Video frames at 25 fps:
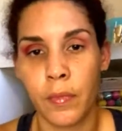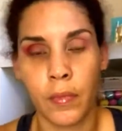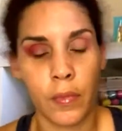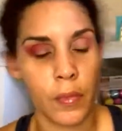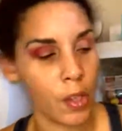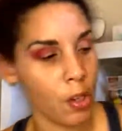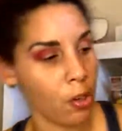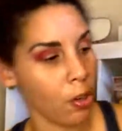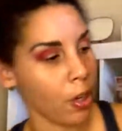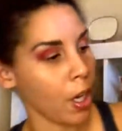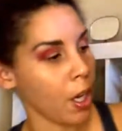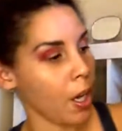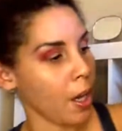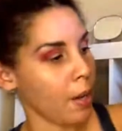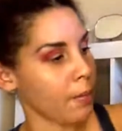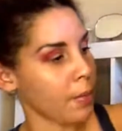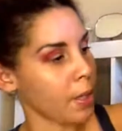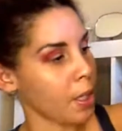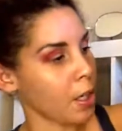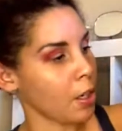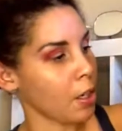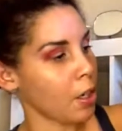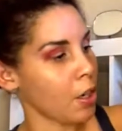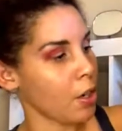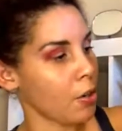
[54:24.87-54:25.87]
Okay, I'm
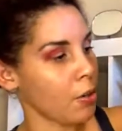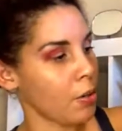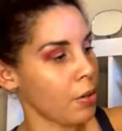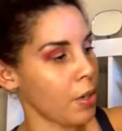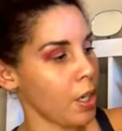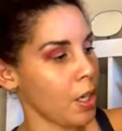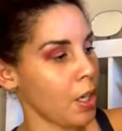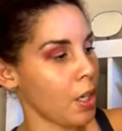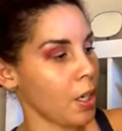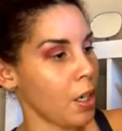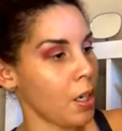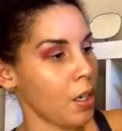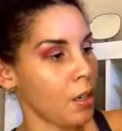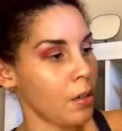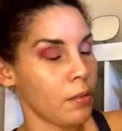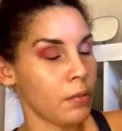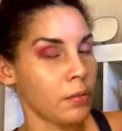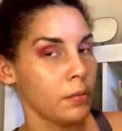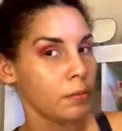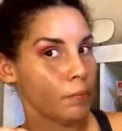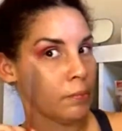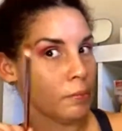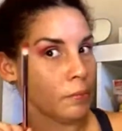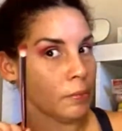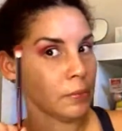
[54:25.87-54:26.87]
going to go in
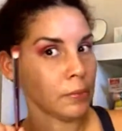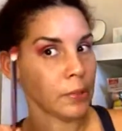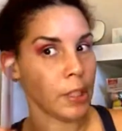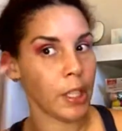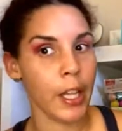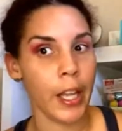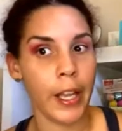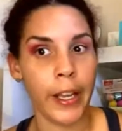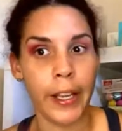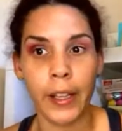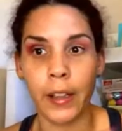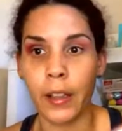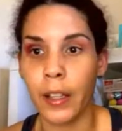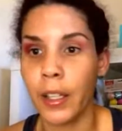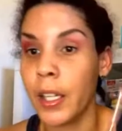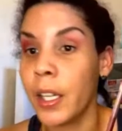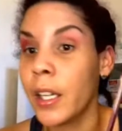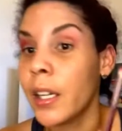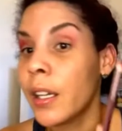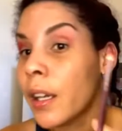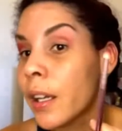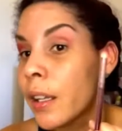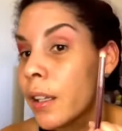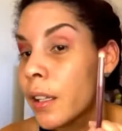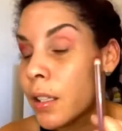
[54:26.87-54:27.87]

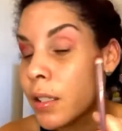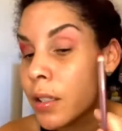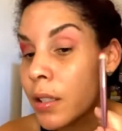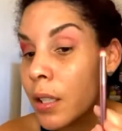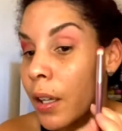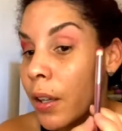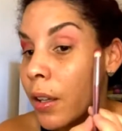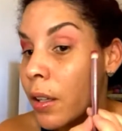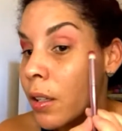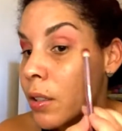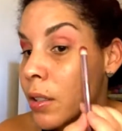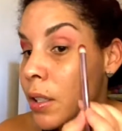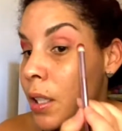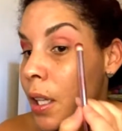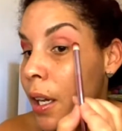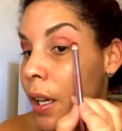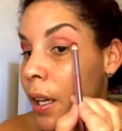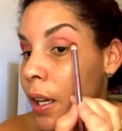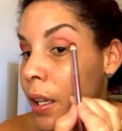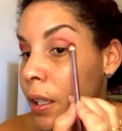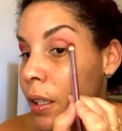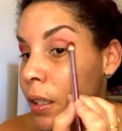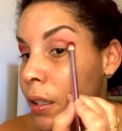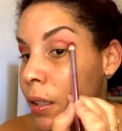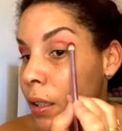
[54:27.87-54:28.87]
lightly on this other
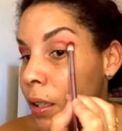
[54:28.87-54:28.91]
side.